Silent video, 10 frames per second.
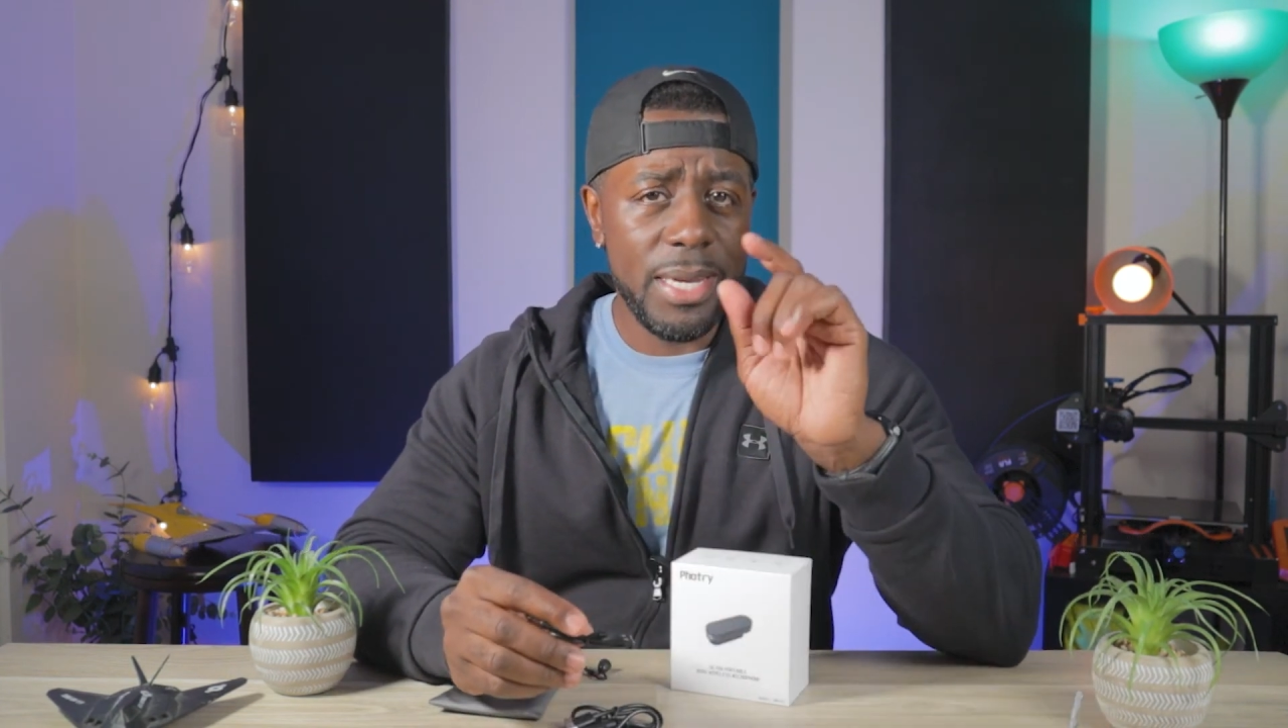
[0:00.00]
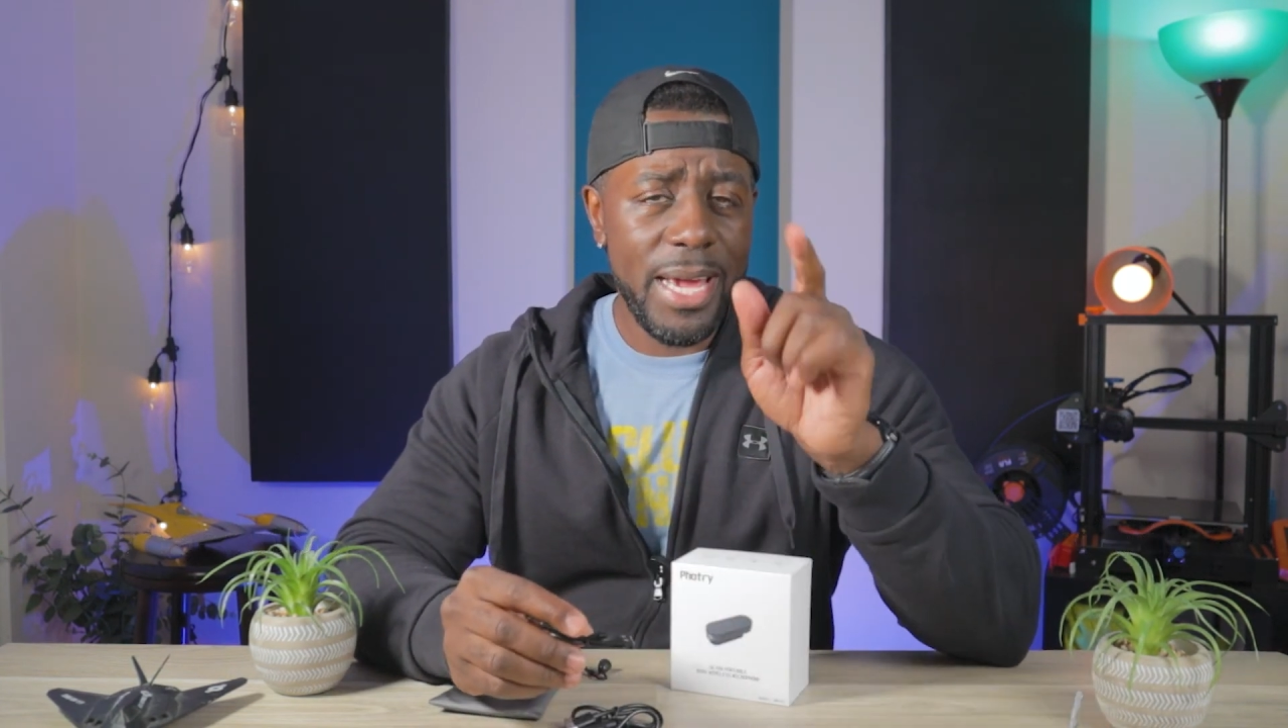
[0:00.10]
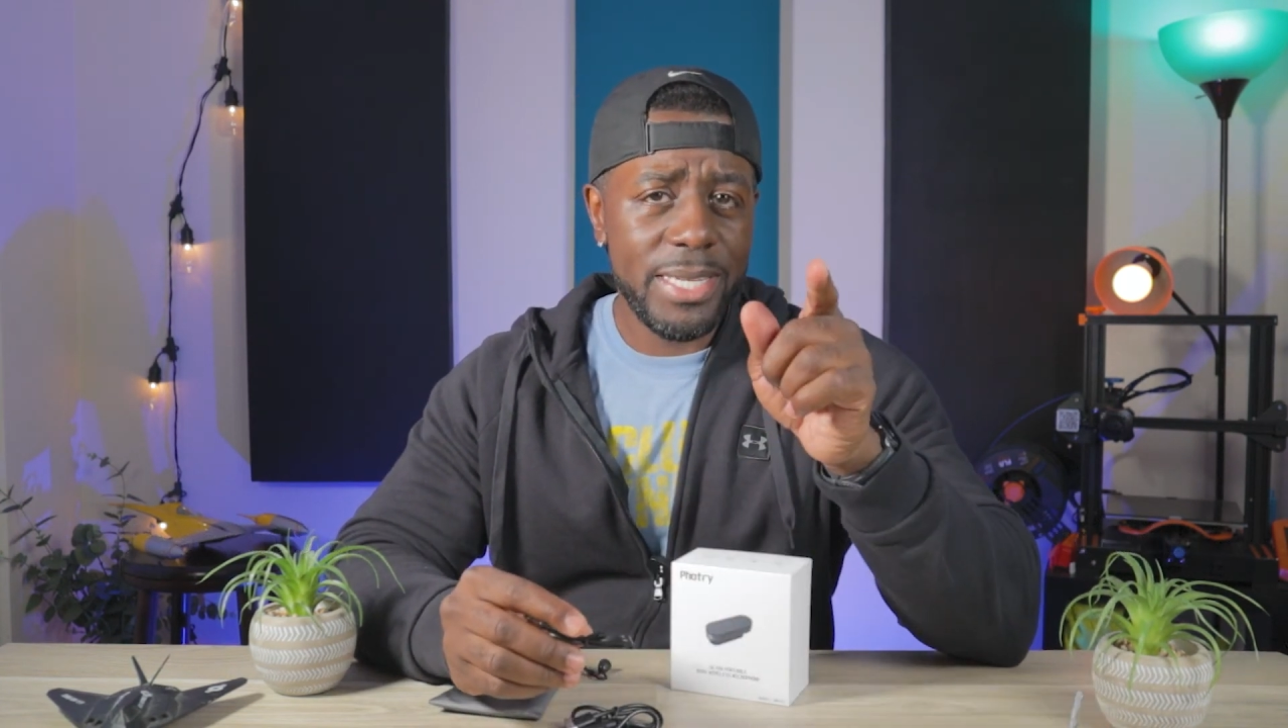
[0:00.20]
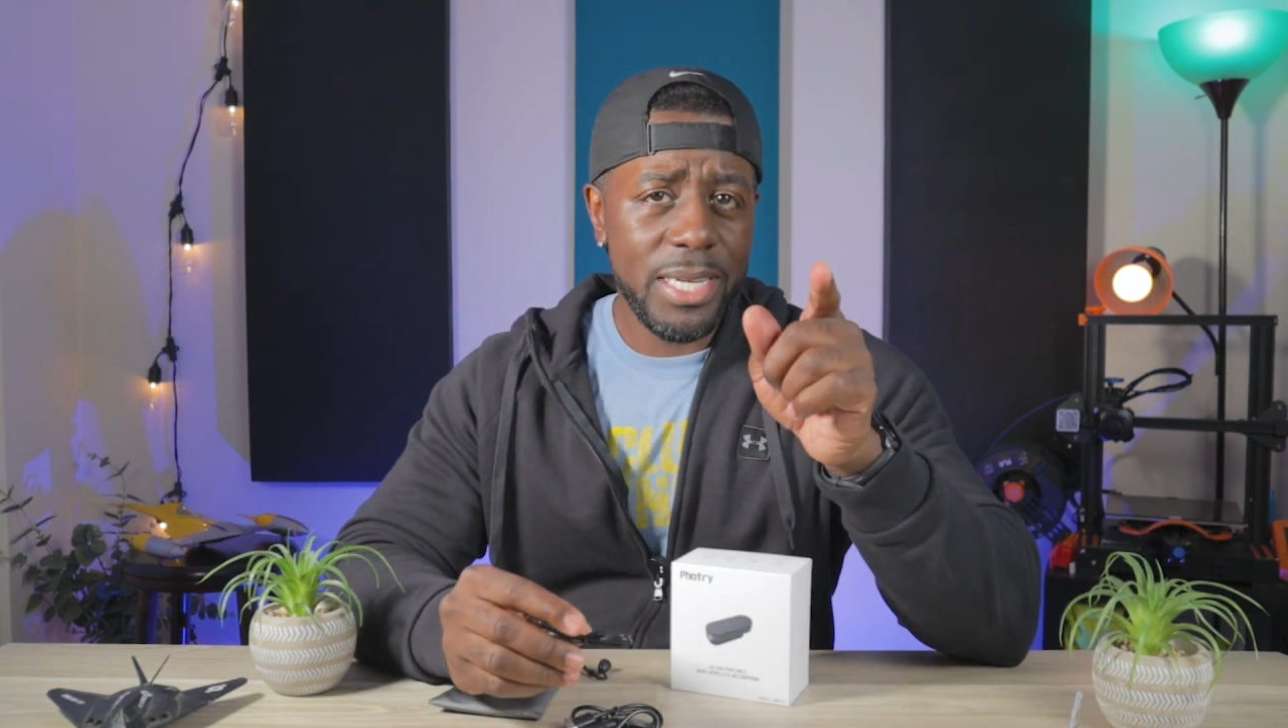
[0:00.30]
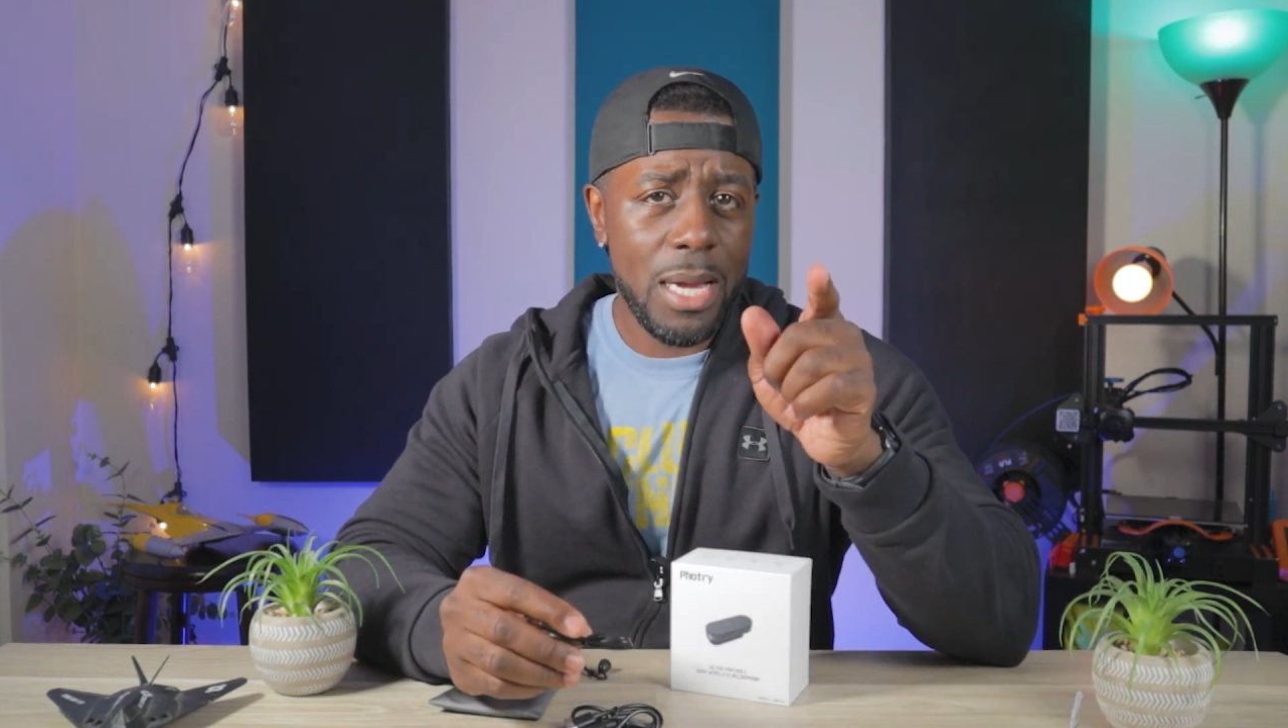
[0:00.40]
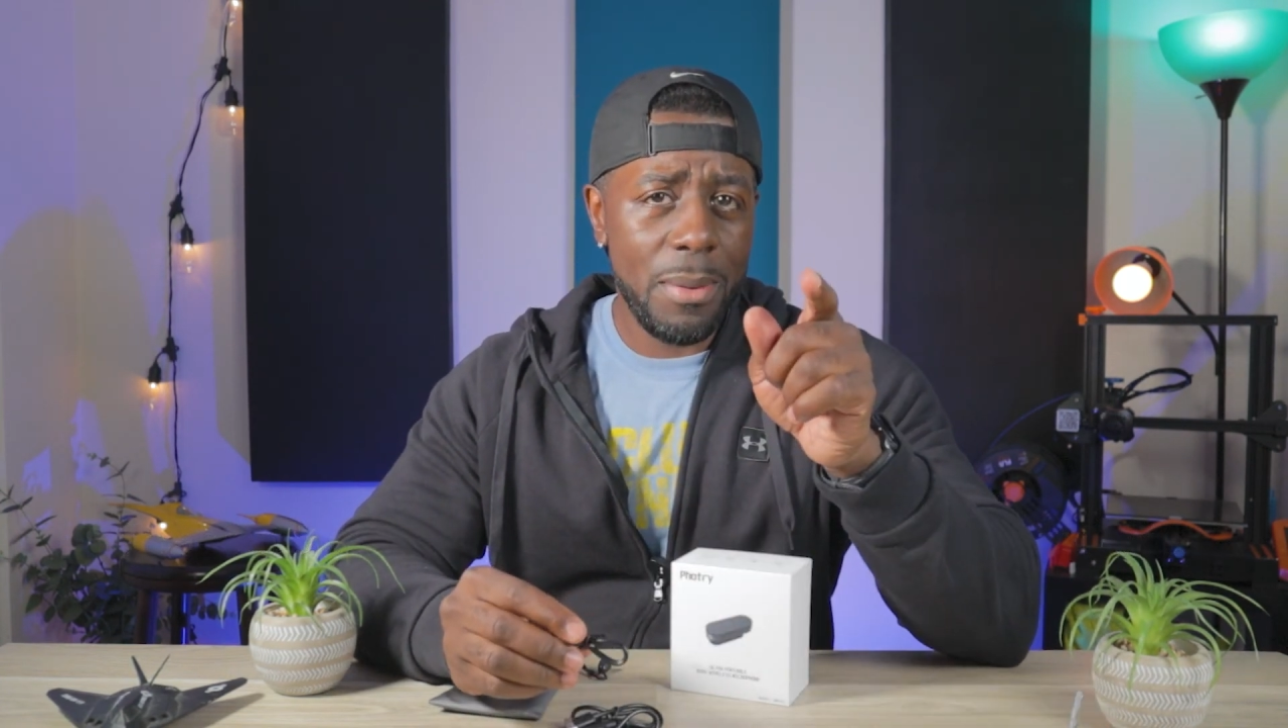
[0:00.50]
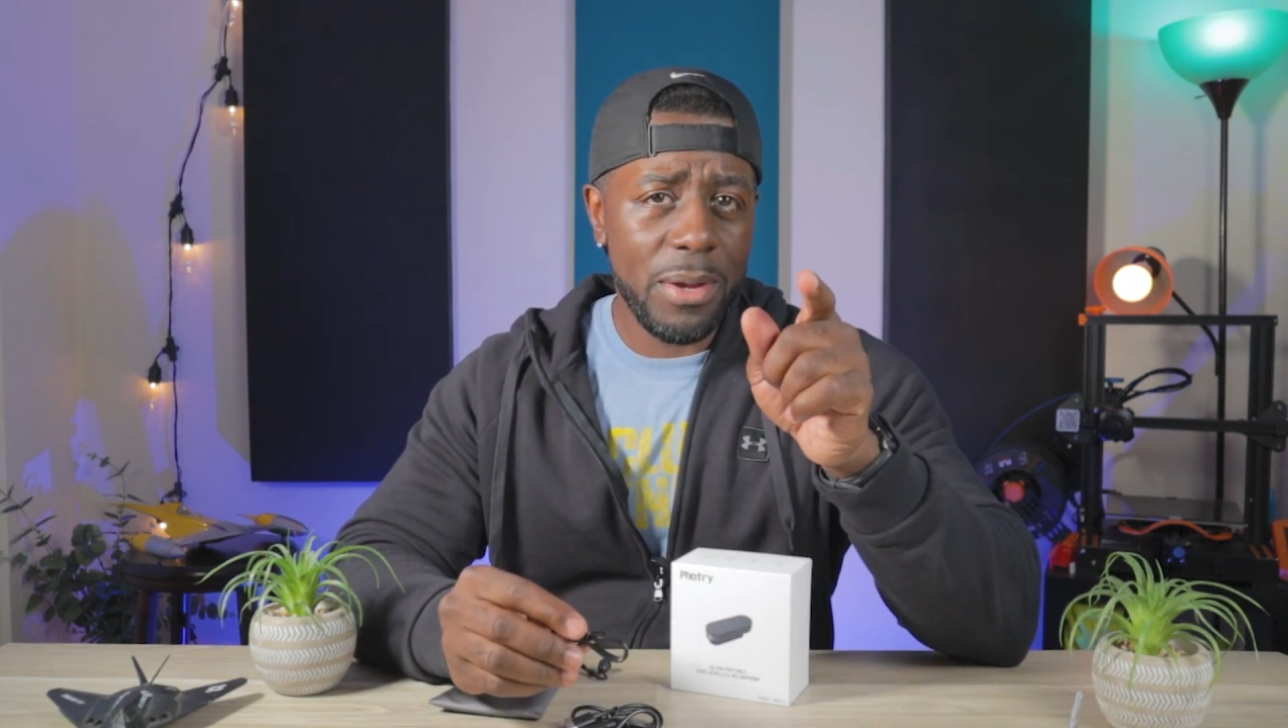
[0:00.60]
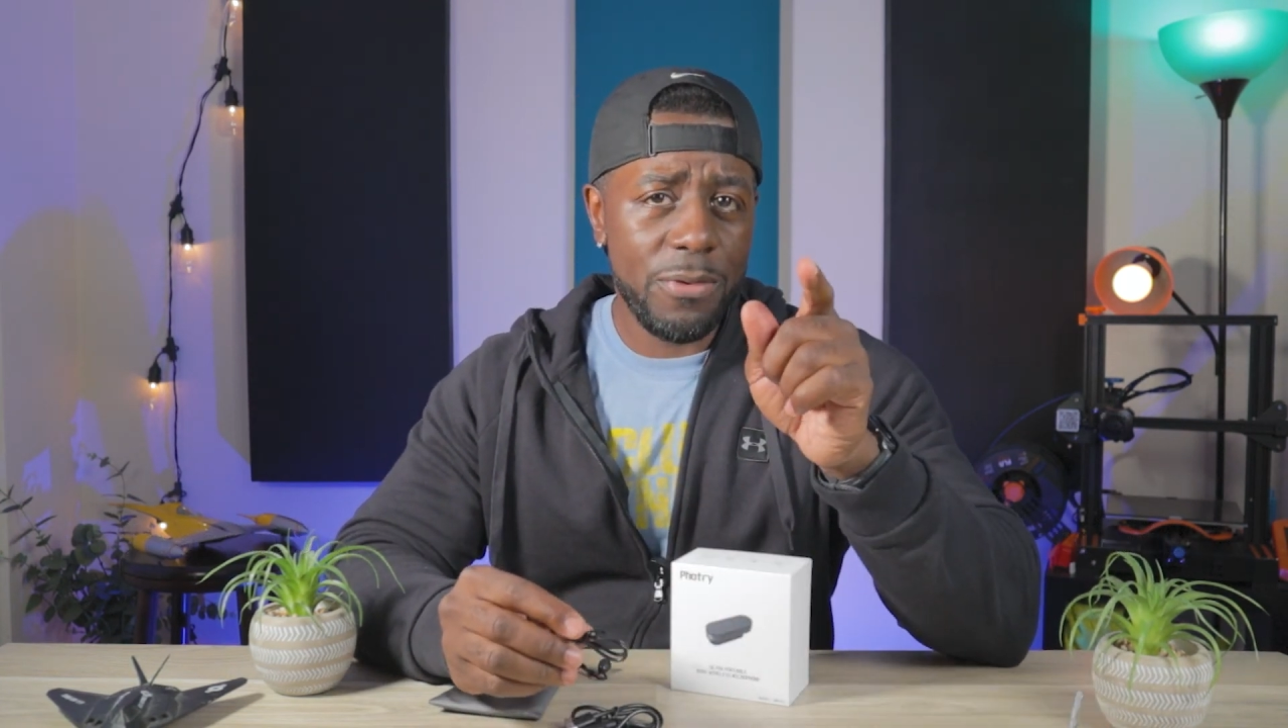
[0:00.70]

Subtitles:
connection coming